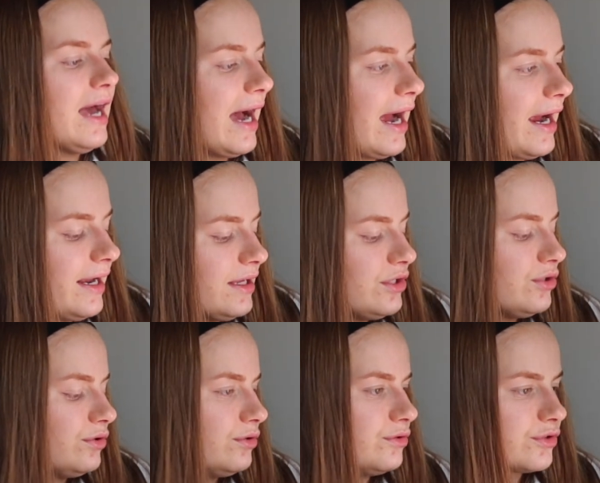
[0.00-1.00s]
I
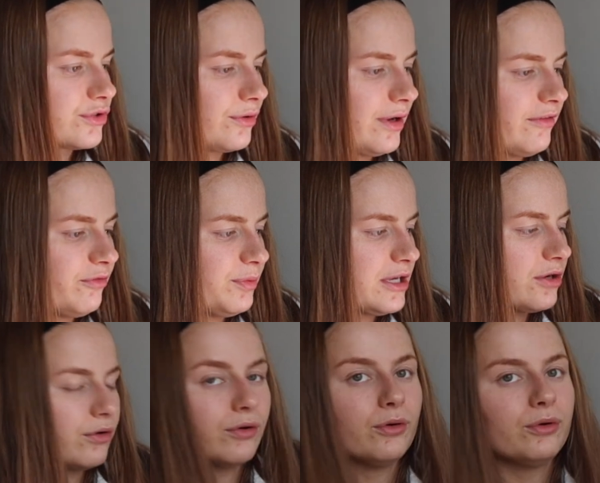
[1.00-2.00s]
use, so if we
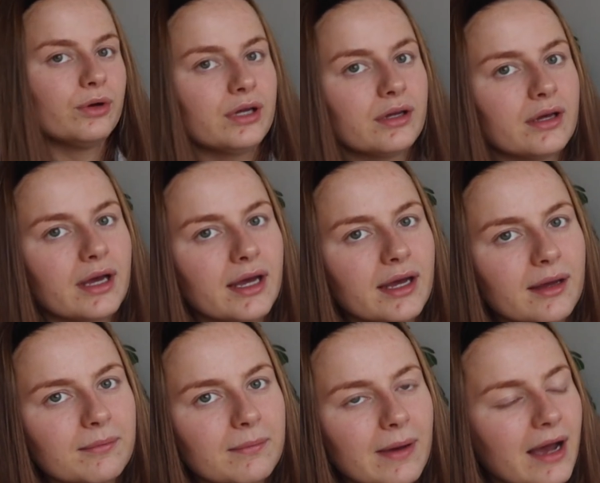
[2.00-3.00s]
go,
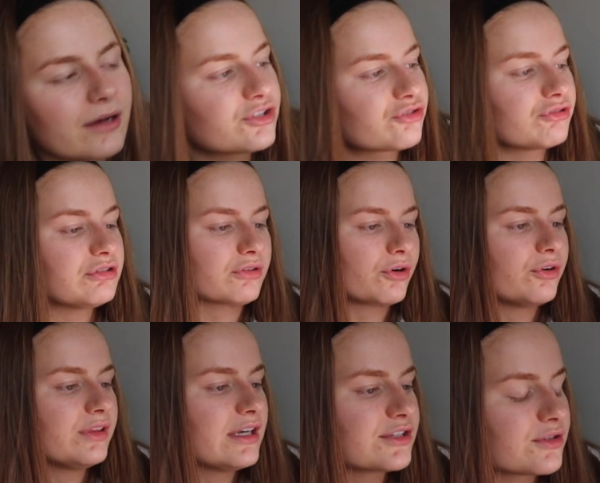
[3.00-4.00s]
I'll screen
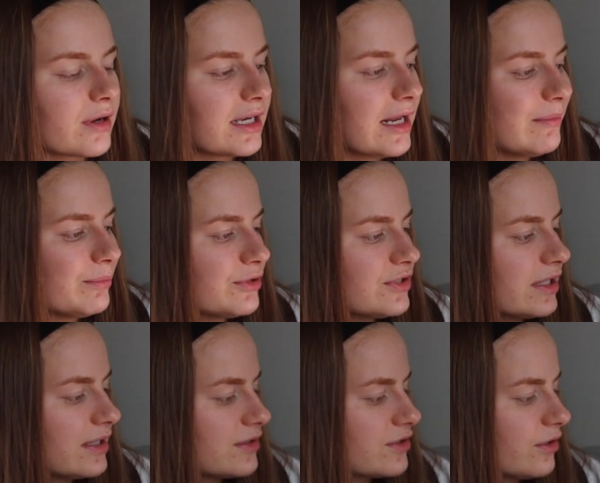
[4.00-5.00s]
record this so I can input
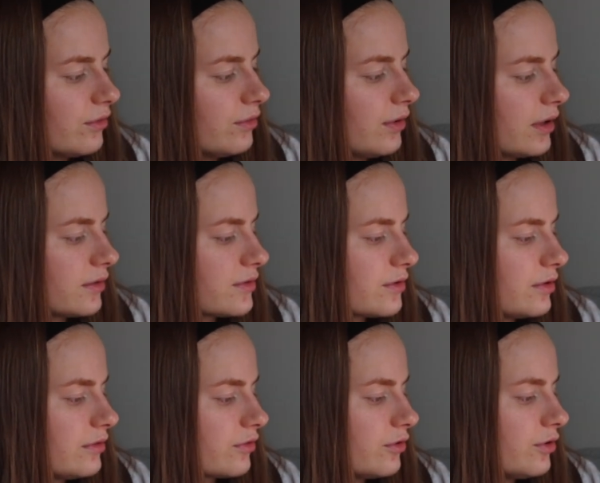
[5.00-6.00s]
it. So I'll
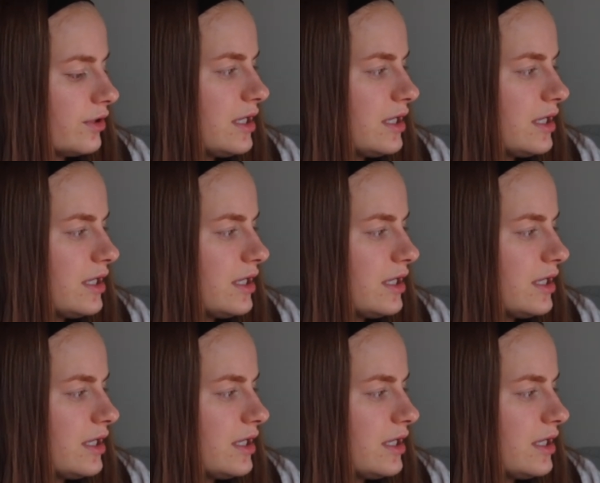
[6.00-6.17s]
screen record